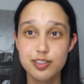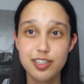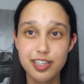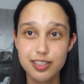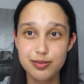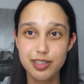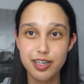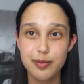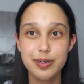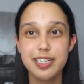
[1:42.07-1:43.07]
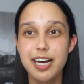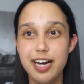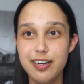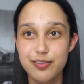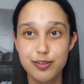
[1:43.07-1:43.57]
So yeah, that's what I got my
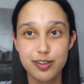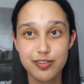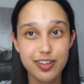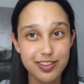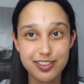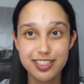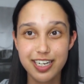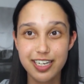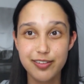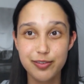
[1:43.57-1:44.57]
dad for Father's Day.